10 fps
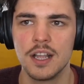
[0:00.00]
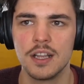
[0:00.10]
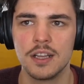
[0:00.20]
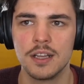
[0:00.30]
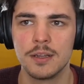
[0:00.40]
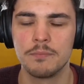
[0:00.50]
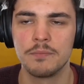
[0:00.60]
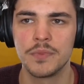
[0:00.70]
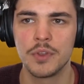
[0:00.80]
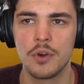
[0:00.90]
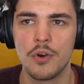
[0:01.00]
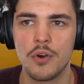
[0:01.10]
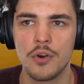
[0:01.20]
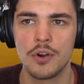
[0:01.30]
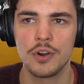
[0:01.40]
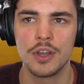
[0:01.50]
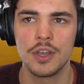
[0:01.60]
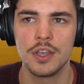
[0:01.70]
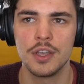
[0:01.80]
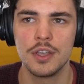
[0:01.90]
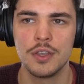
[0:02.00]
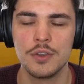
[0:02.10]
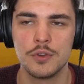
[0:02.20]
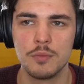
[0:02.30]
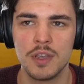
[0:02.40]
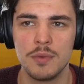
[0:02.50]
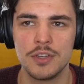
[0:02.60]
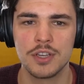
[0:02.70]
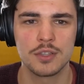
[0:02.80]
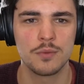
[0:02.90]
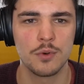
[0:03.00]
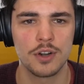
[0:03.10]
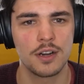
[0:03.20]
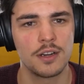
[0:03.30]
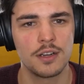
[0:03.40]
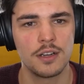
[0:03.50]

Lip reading: or you should maybe just work